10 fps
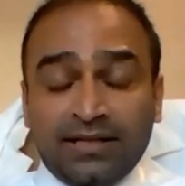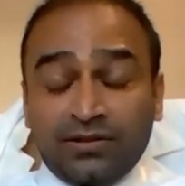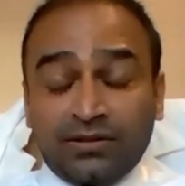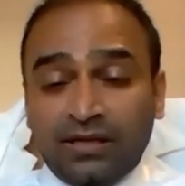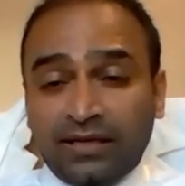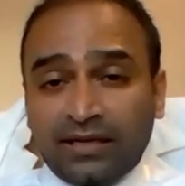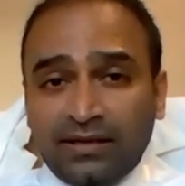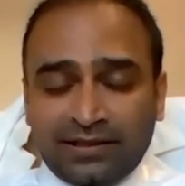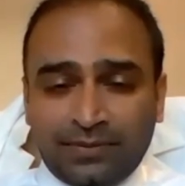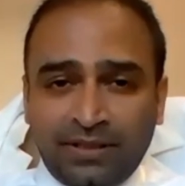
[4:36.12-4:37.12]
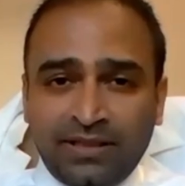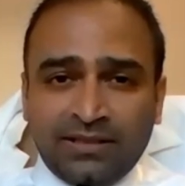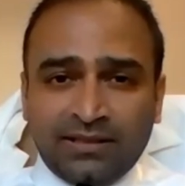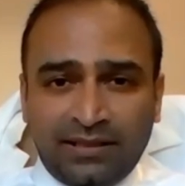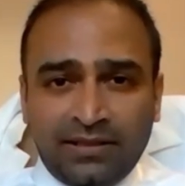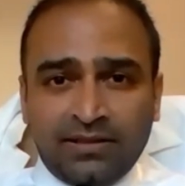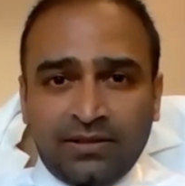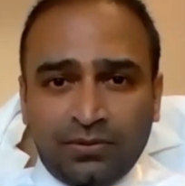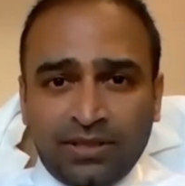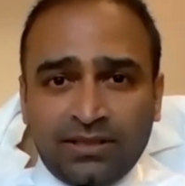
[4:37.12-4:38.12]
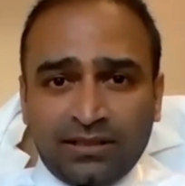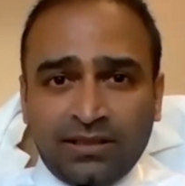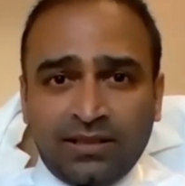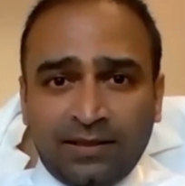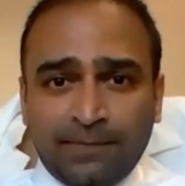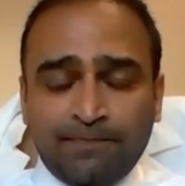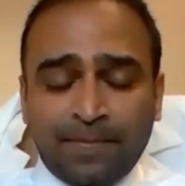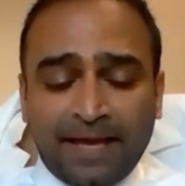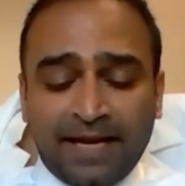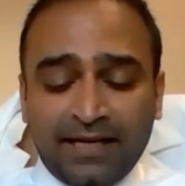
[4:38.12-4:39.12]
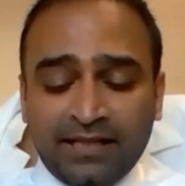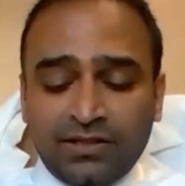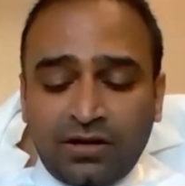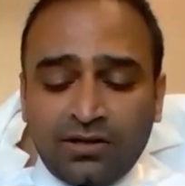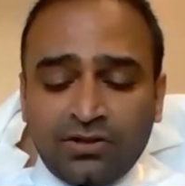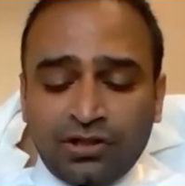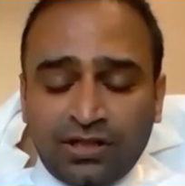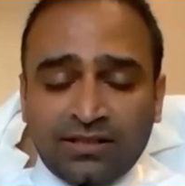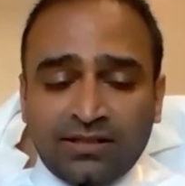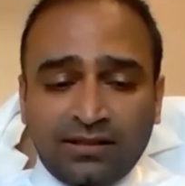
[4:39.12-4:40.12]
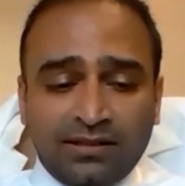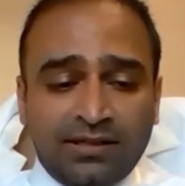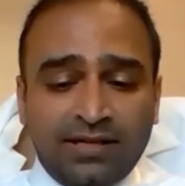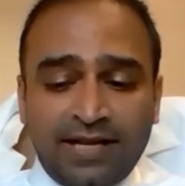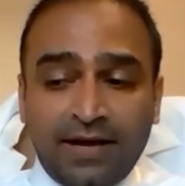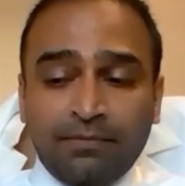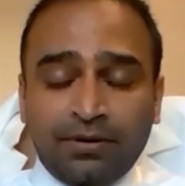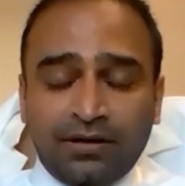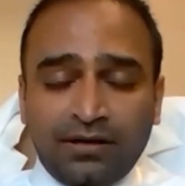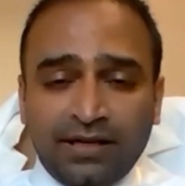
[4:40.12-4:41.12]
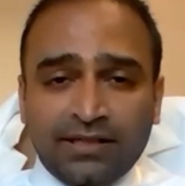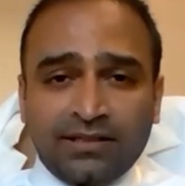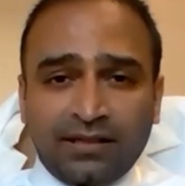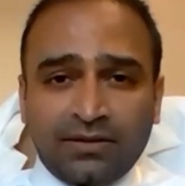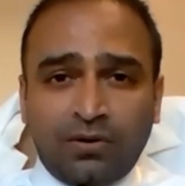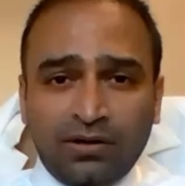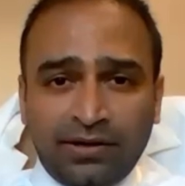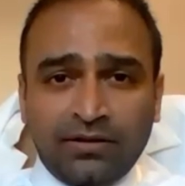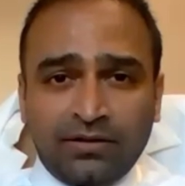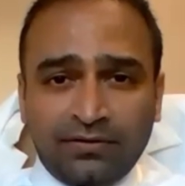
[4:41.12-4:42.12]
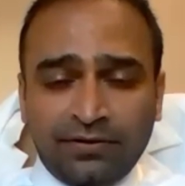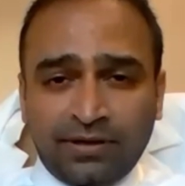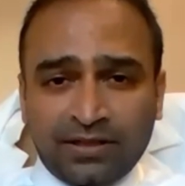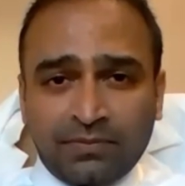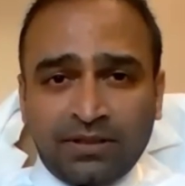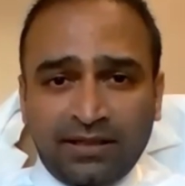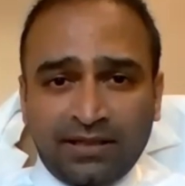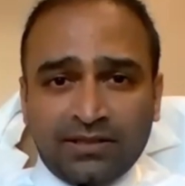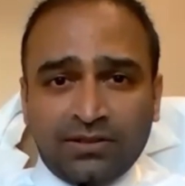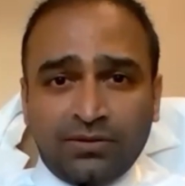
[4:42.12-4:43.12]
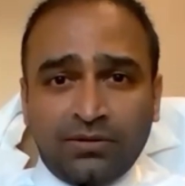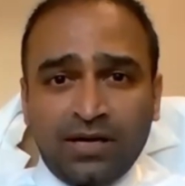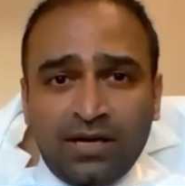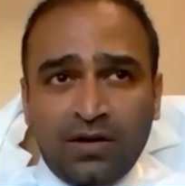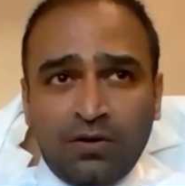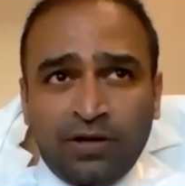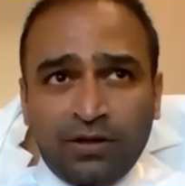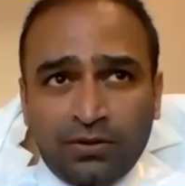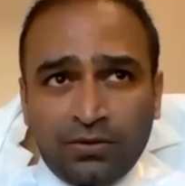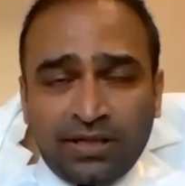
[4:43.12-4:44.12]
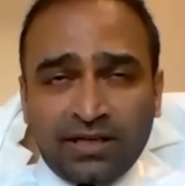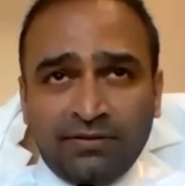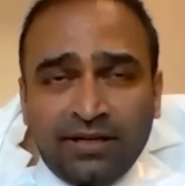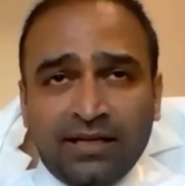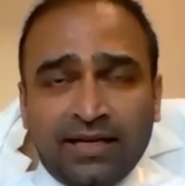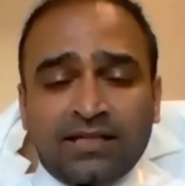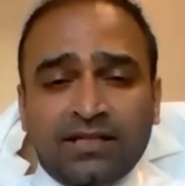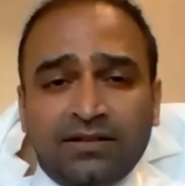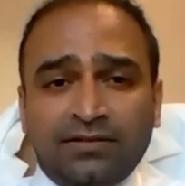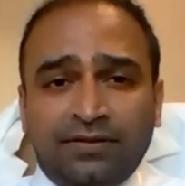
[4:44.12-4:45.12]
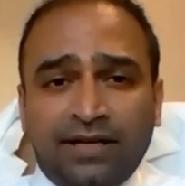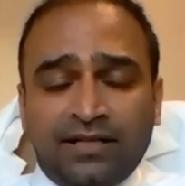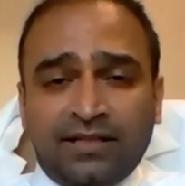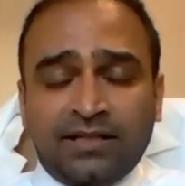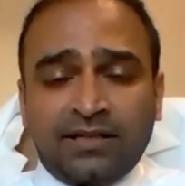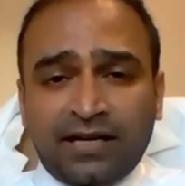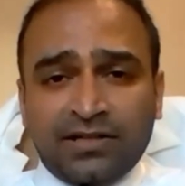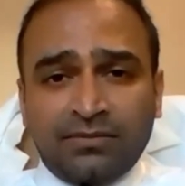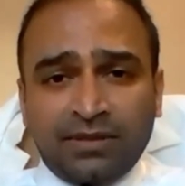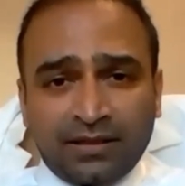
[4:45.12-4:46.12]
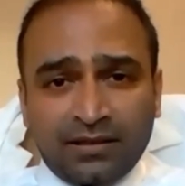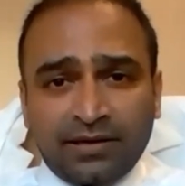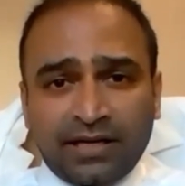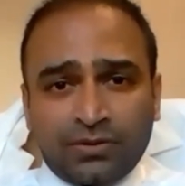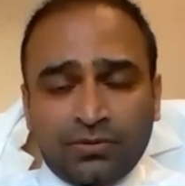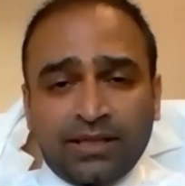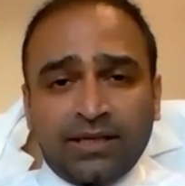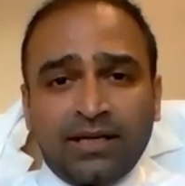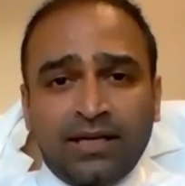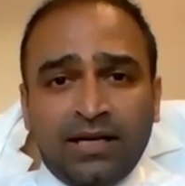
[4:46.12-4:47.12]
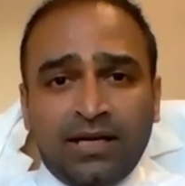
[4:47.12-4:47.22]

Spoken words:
it's your clinical experience in the US. And it's not just the number, it's the quality of your experience. So when you do an away elective as an international medical graduate,